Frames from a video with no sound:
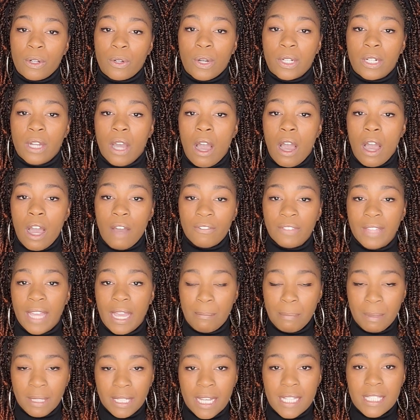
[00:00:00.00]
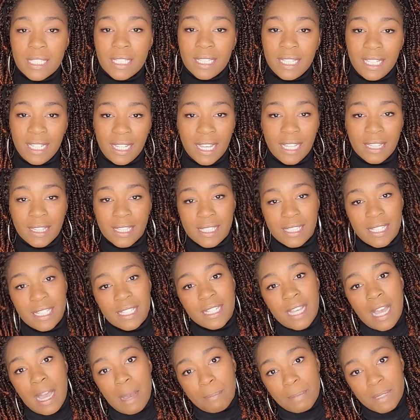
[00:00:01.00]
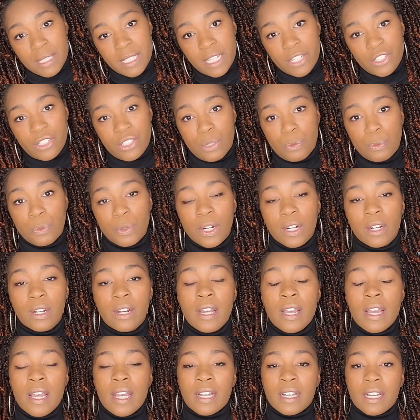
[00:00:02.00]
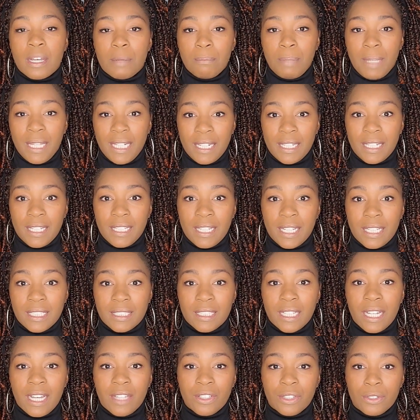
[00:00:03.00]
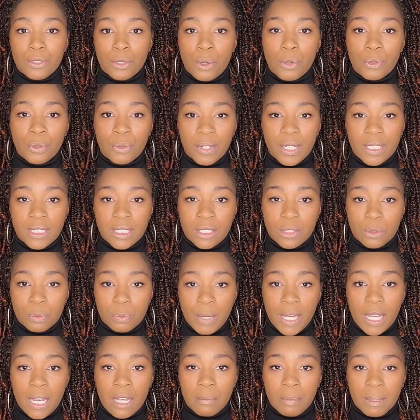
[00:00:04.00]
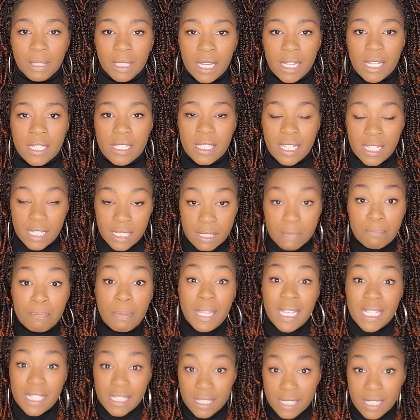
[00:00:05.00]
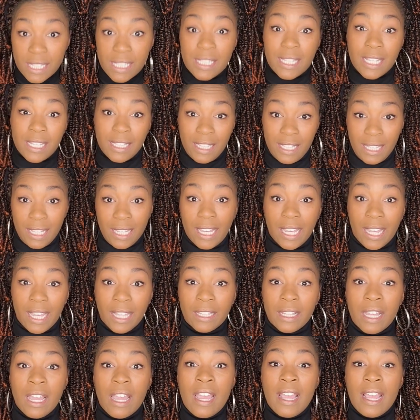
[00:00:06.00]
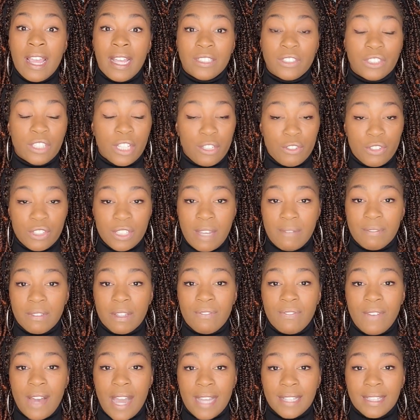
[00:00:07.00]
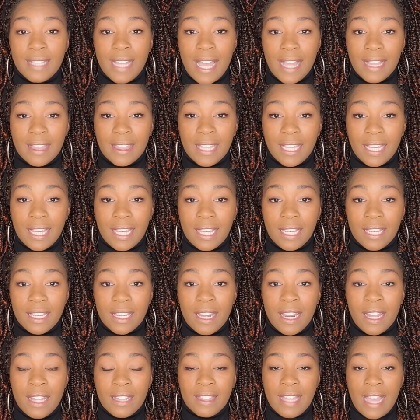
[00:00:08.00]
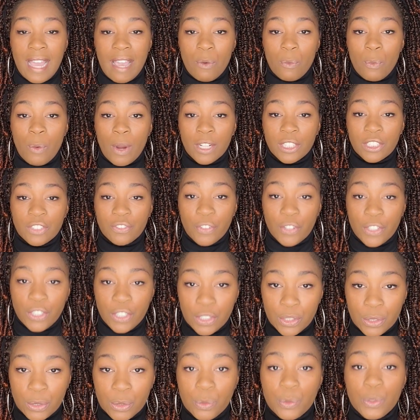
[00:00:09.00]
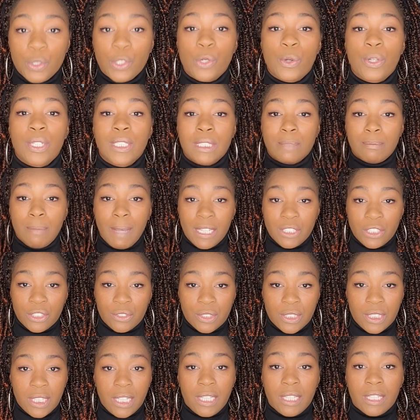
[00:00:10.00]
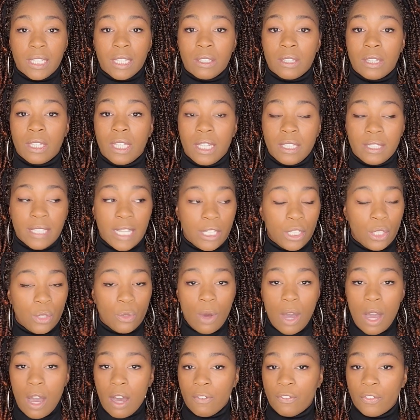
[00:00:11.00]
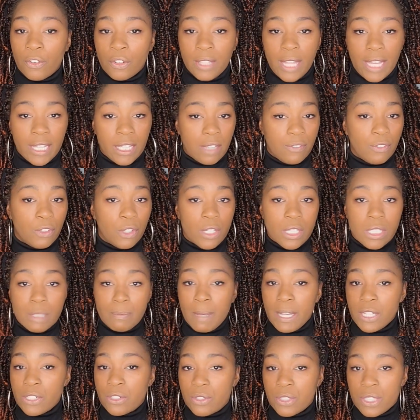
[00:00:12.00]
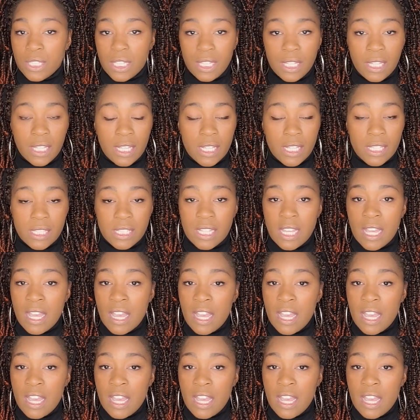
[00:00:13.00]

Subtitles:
going to off that, because in the end, this is competition. We're competing against other notaries as well, because it's business in the end. And so you just have to find that thing that works for you, your specialty, the thing that you offer. Like if your specialty is,